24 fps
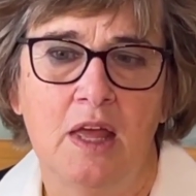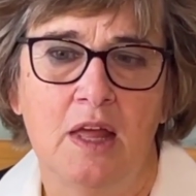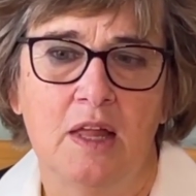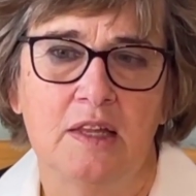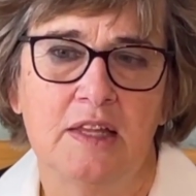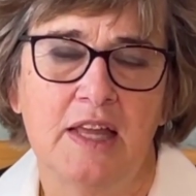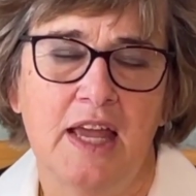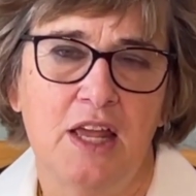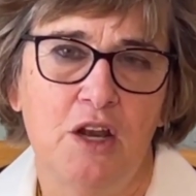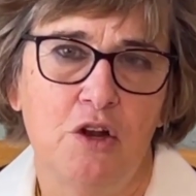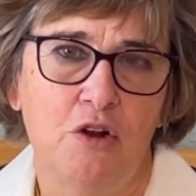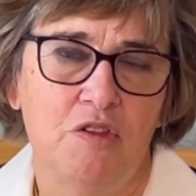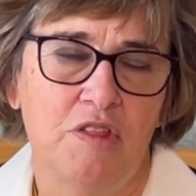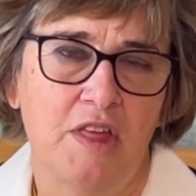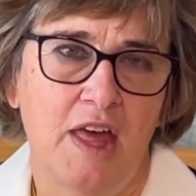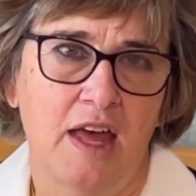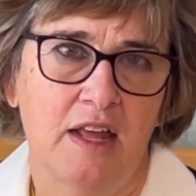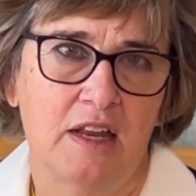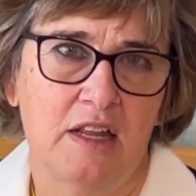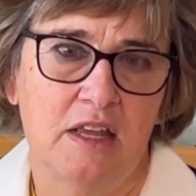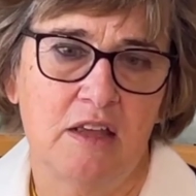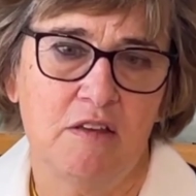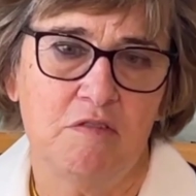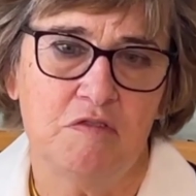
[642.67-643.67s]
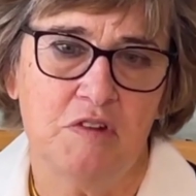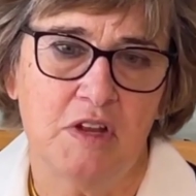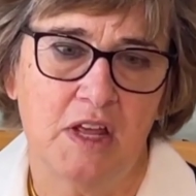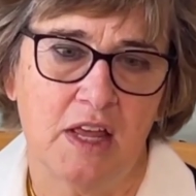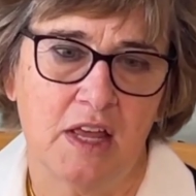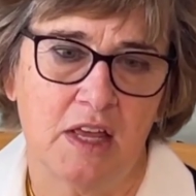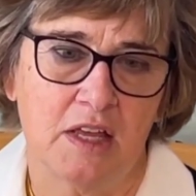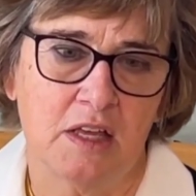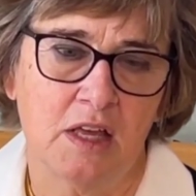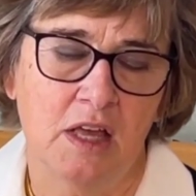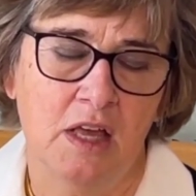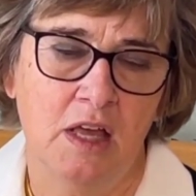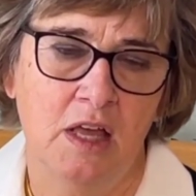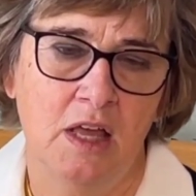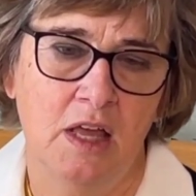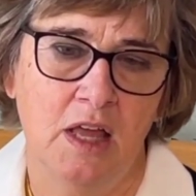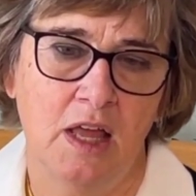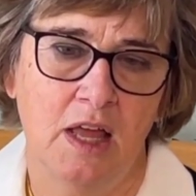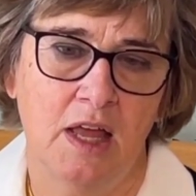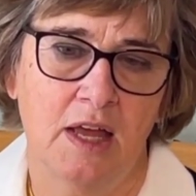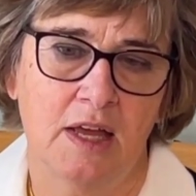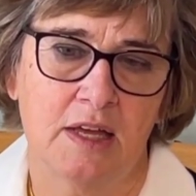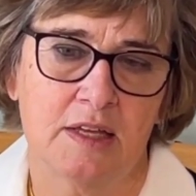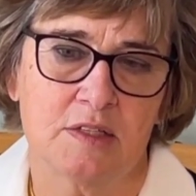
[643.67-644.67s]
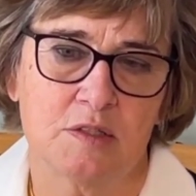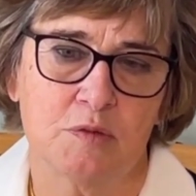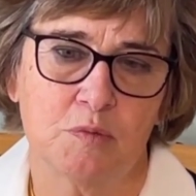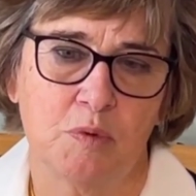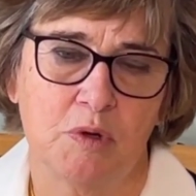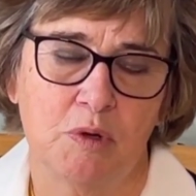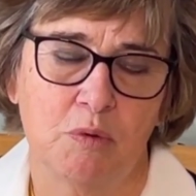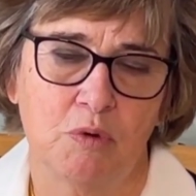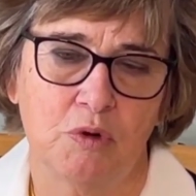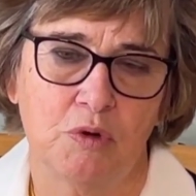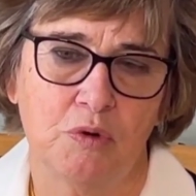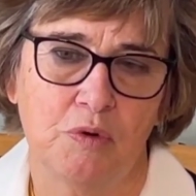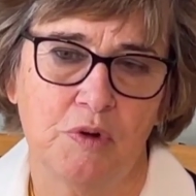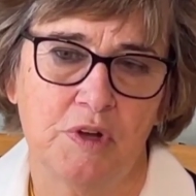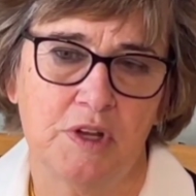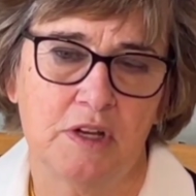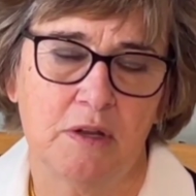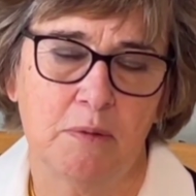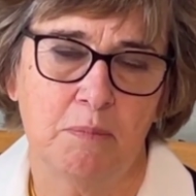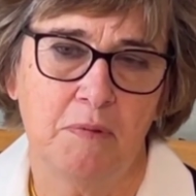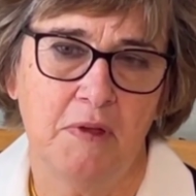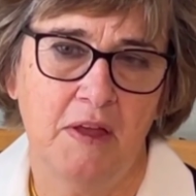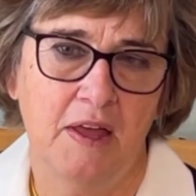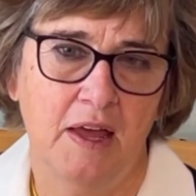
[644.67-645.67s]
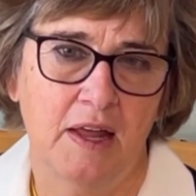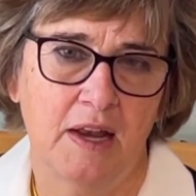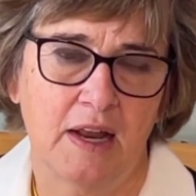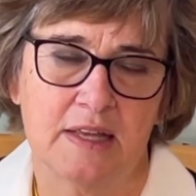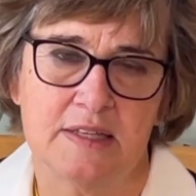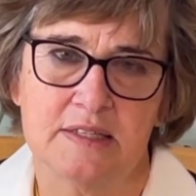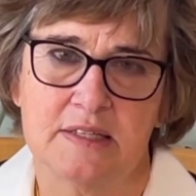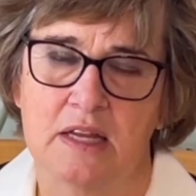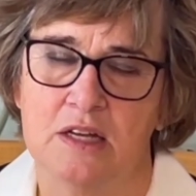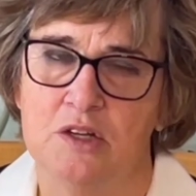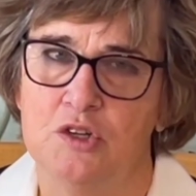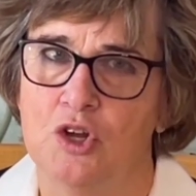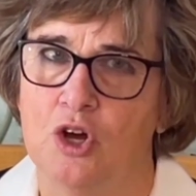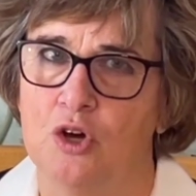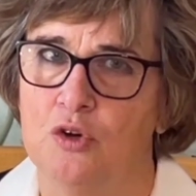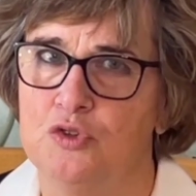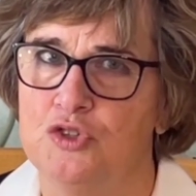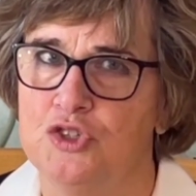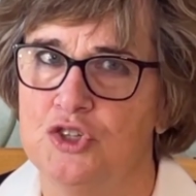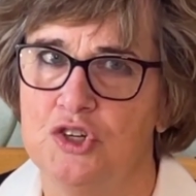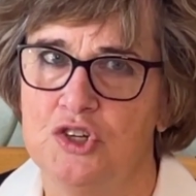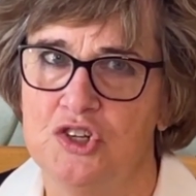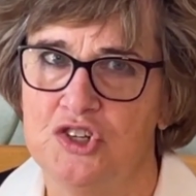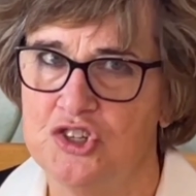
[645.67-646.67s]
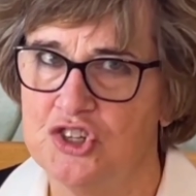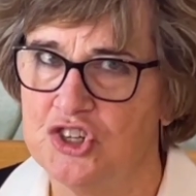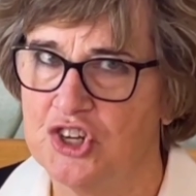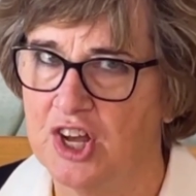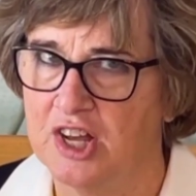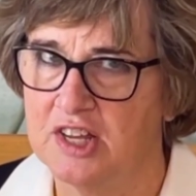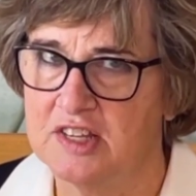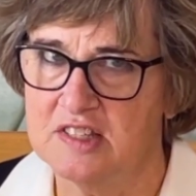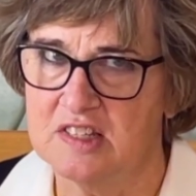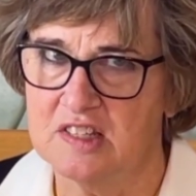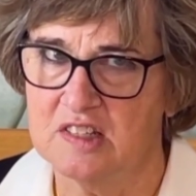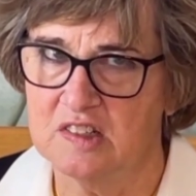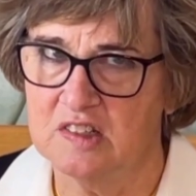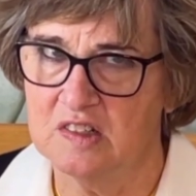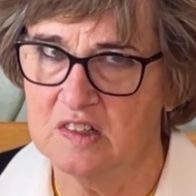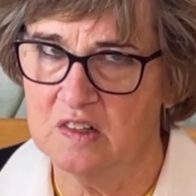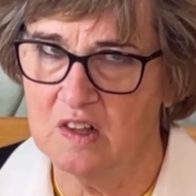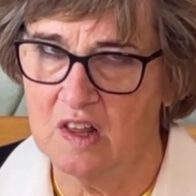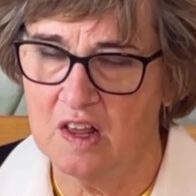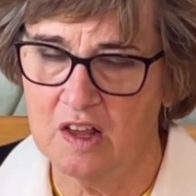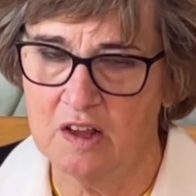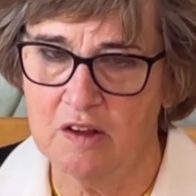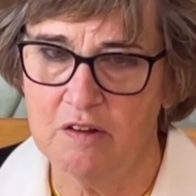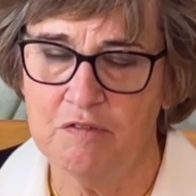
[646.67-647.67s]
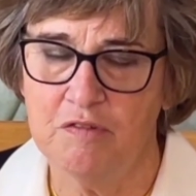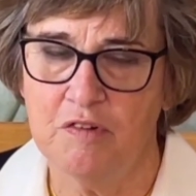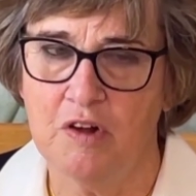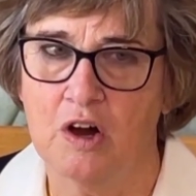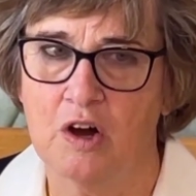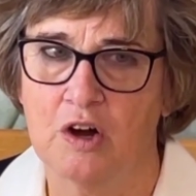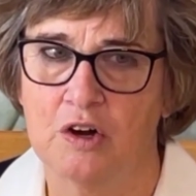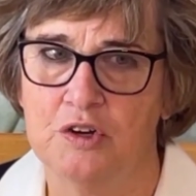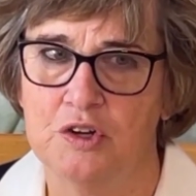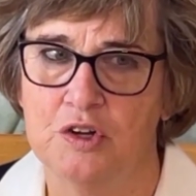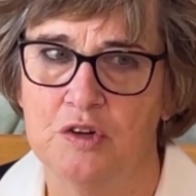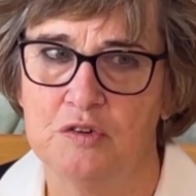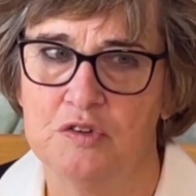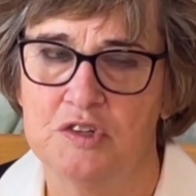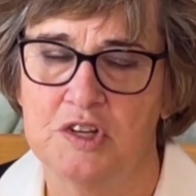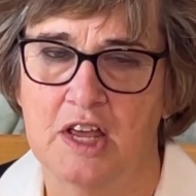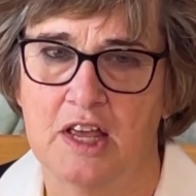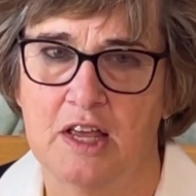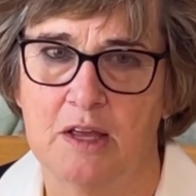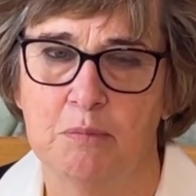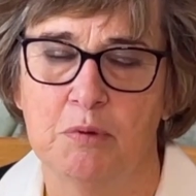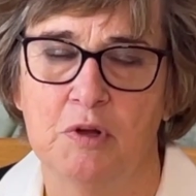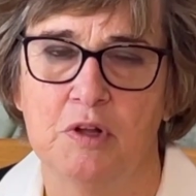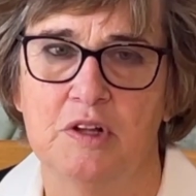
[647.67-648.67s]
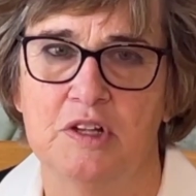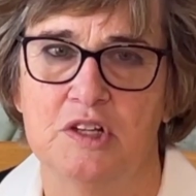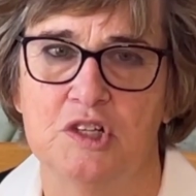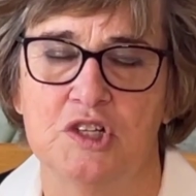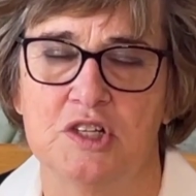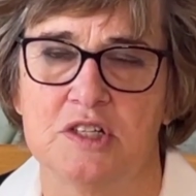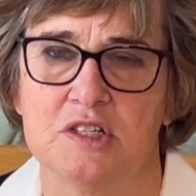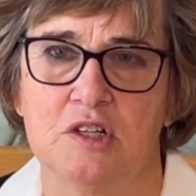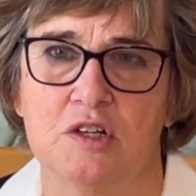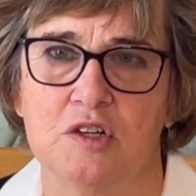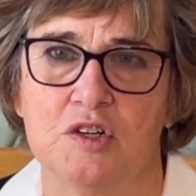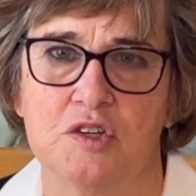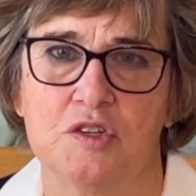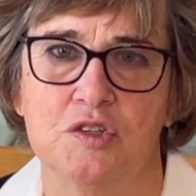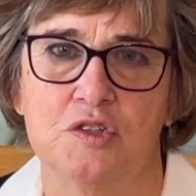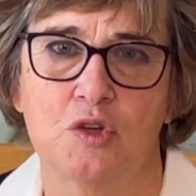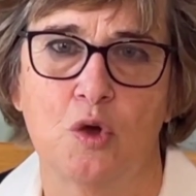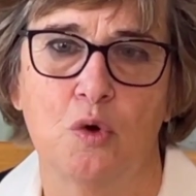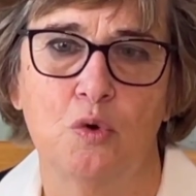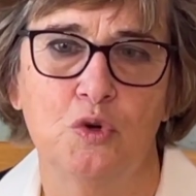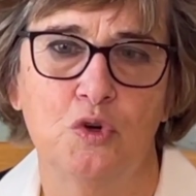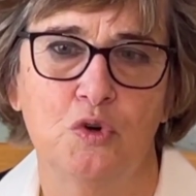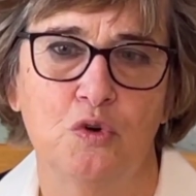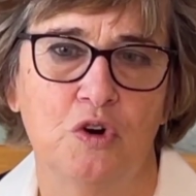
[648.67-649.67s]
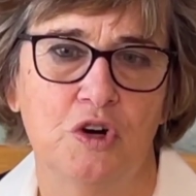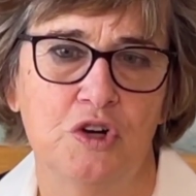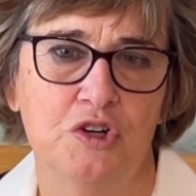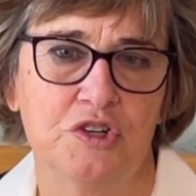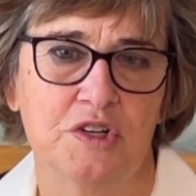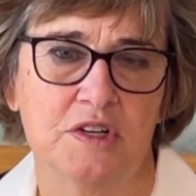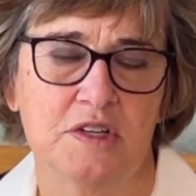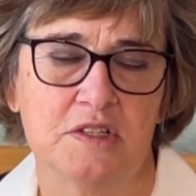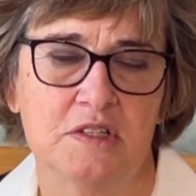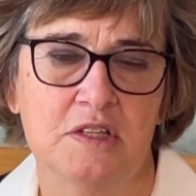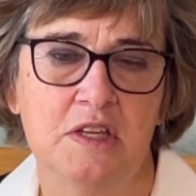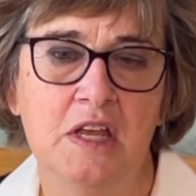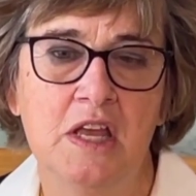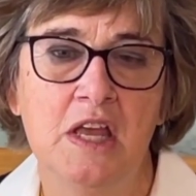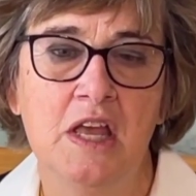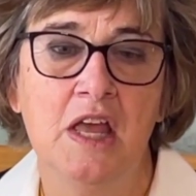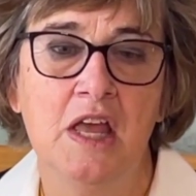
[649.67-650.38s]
Later that evening, as we were going to bed, I said, don't you just love our new table? It just looks so gorgeous.